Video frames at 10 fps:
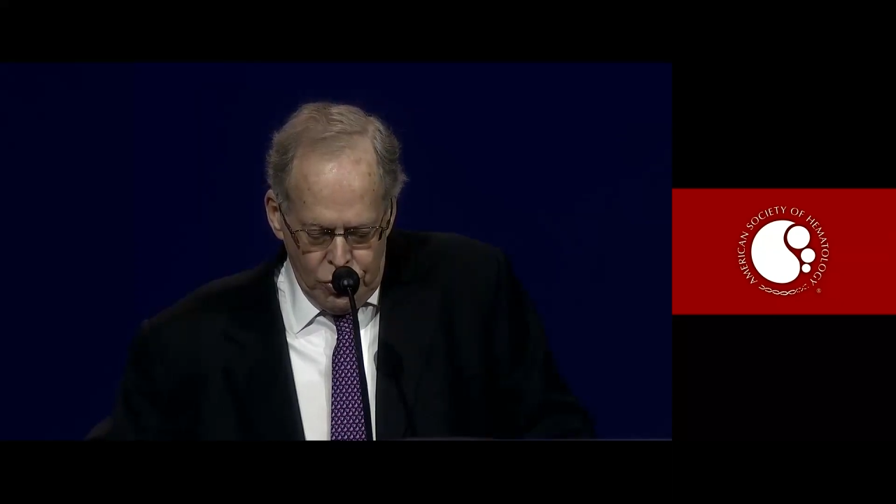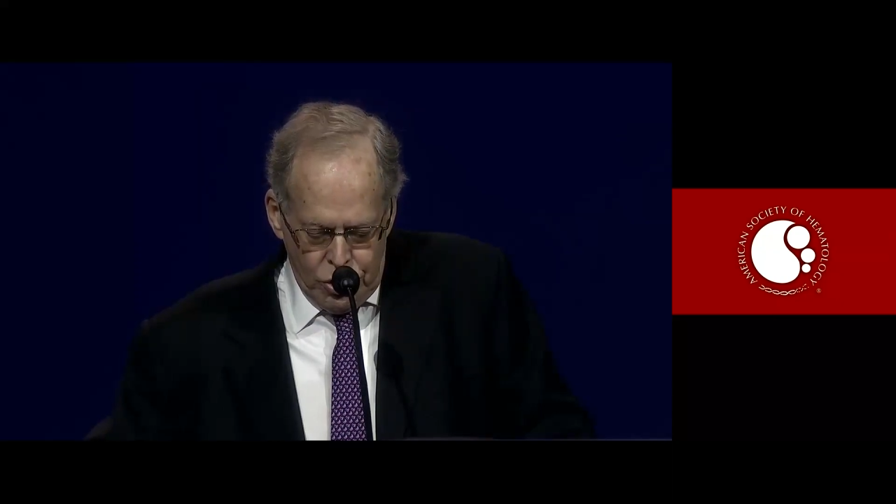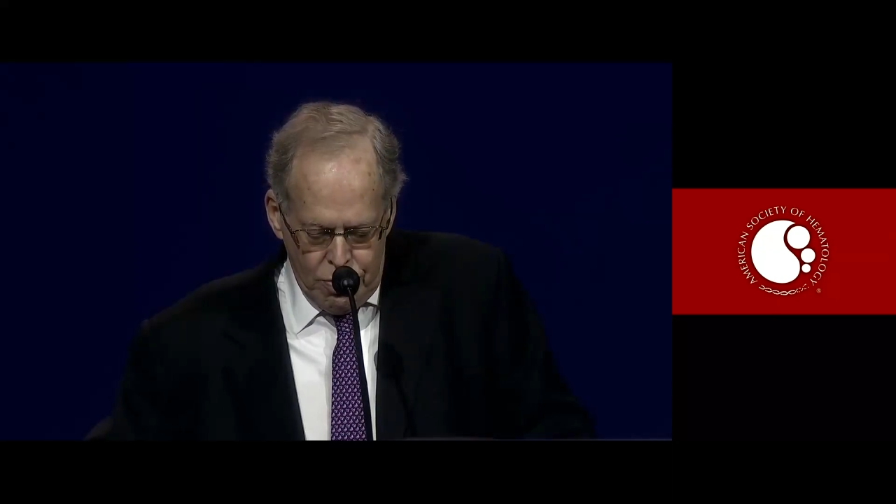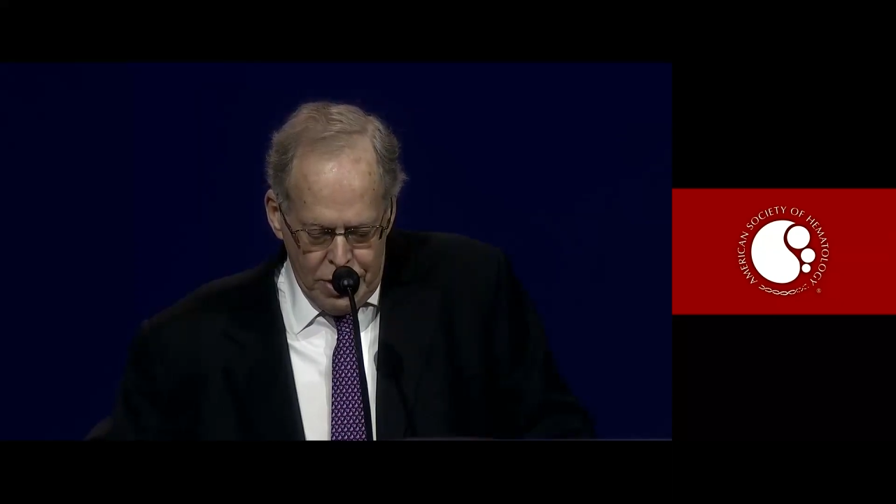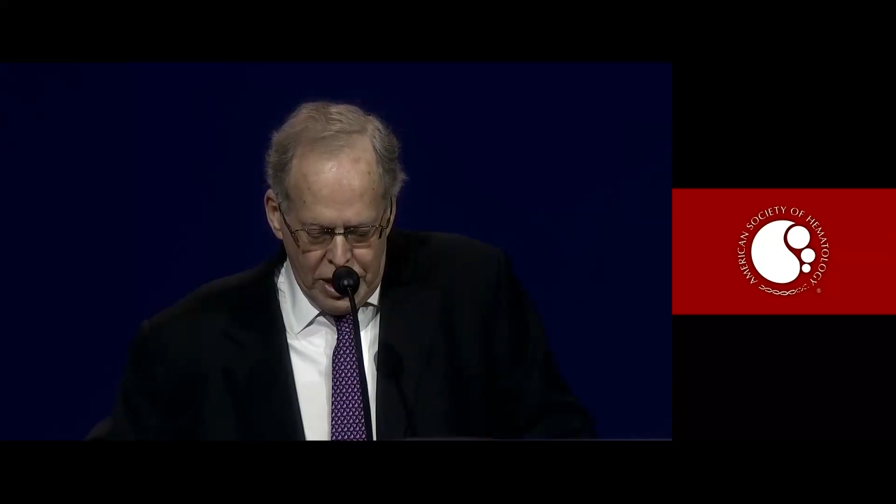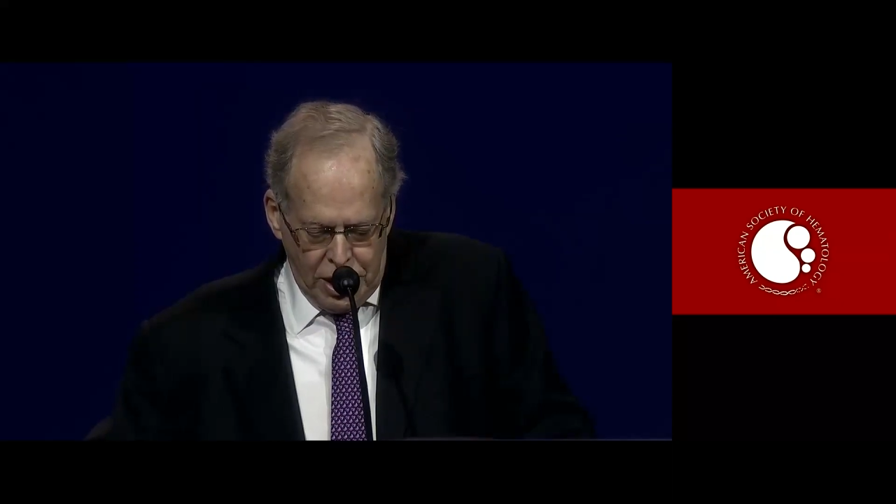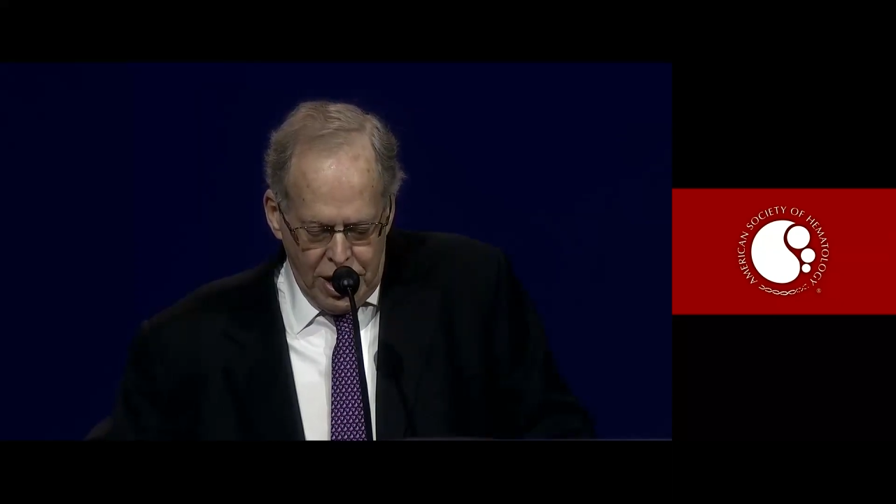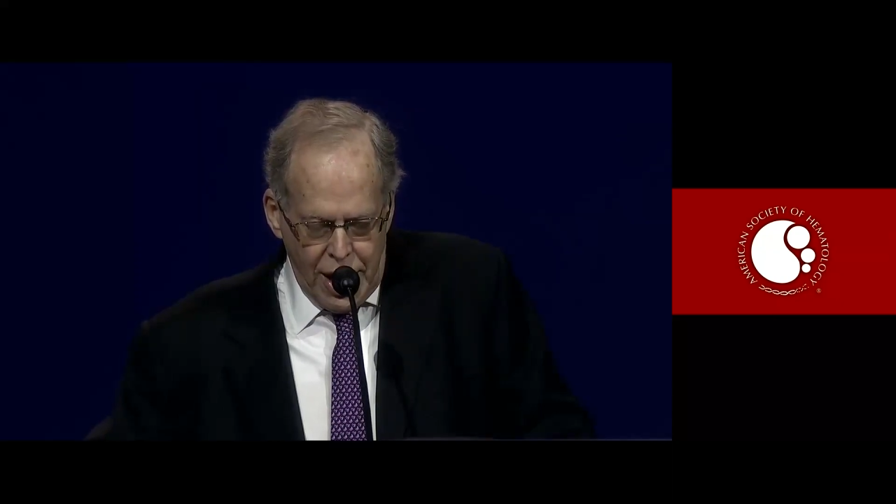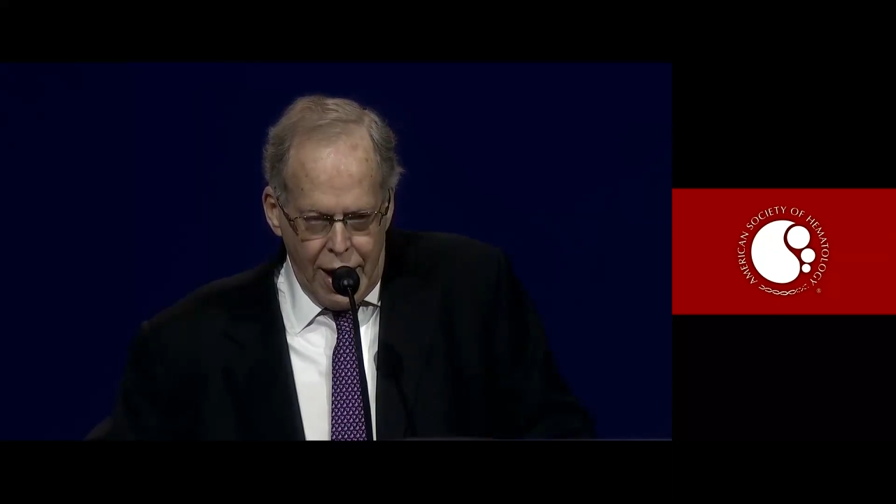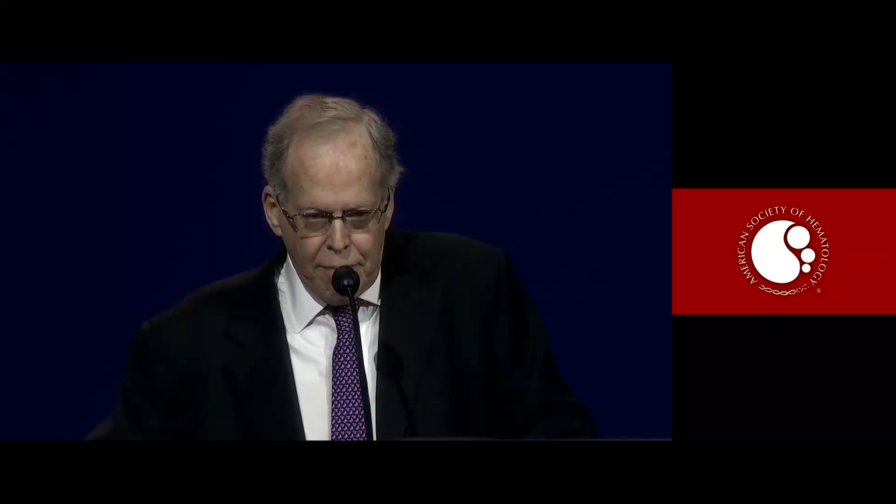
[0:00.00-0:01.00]
to make it
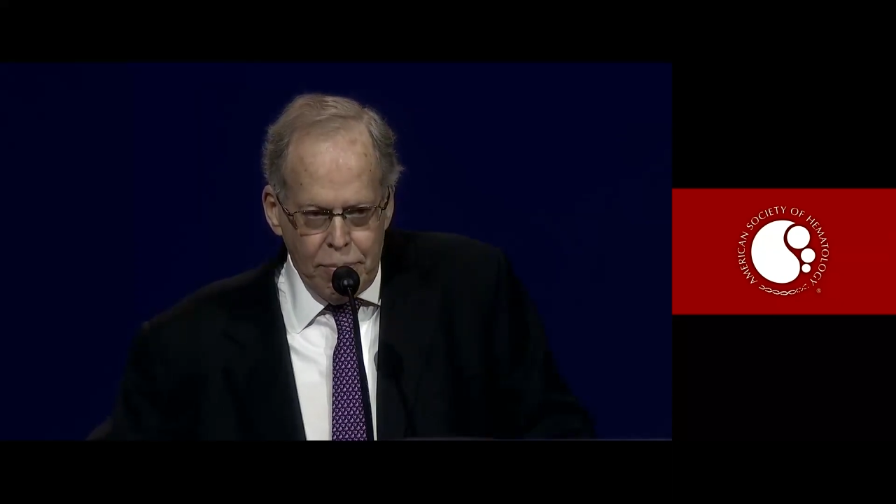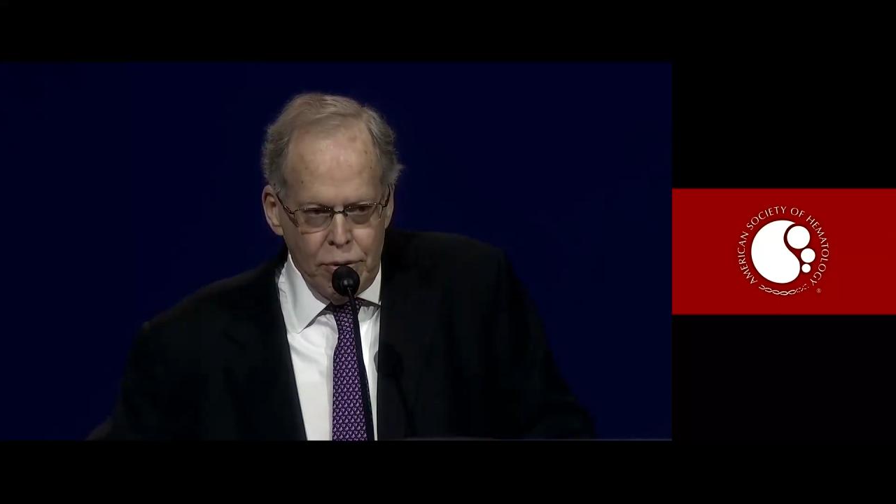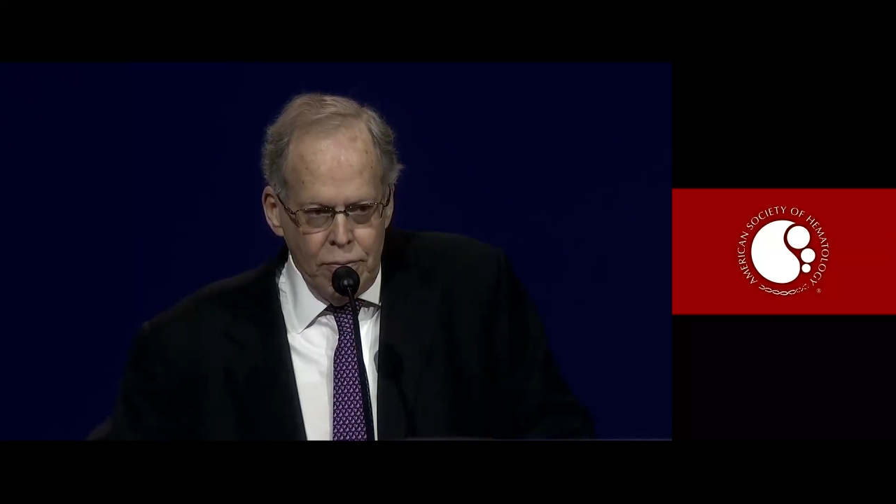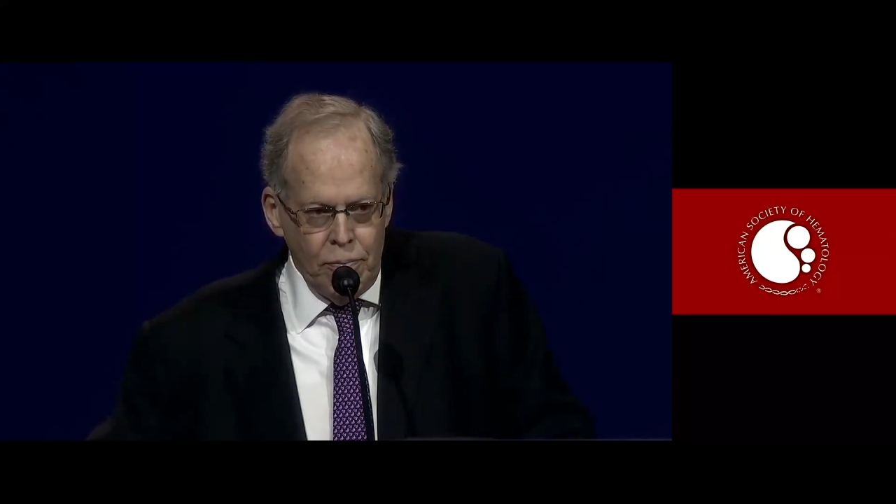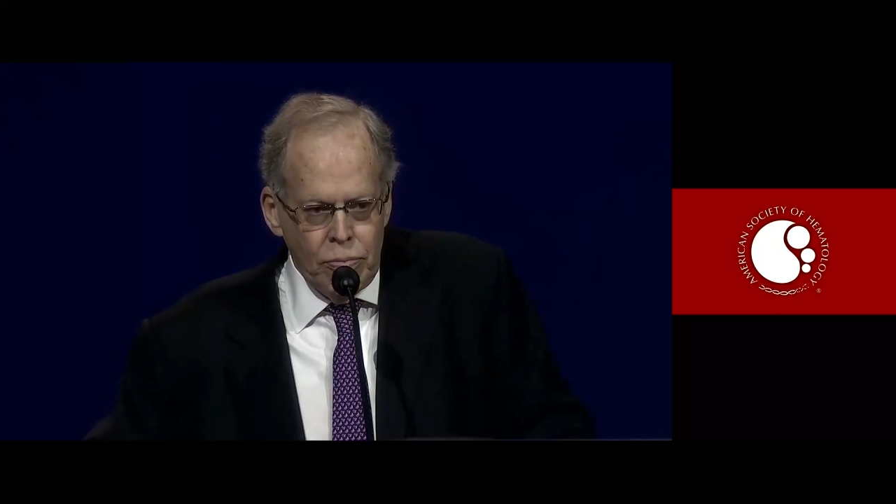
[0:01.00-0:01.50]
happen.